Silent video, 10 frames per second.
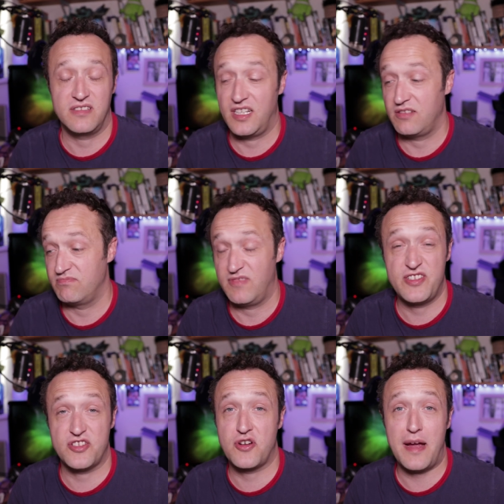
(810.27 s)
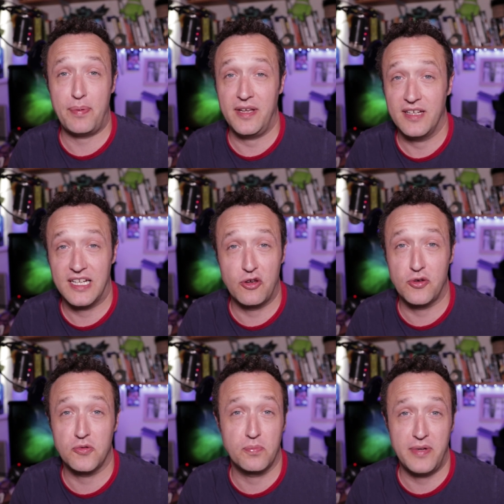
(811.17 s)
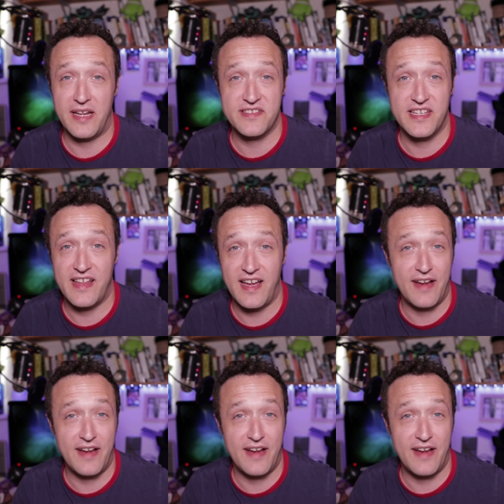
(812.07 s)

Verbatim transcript: you know, they're just crappy, and Google will be able to see that,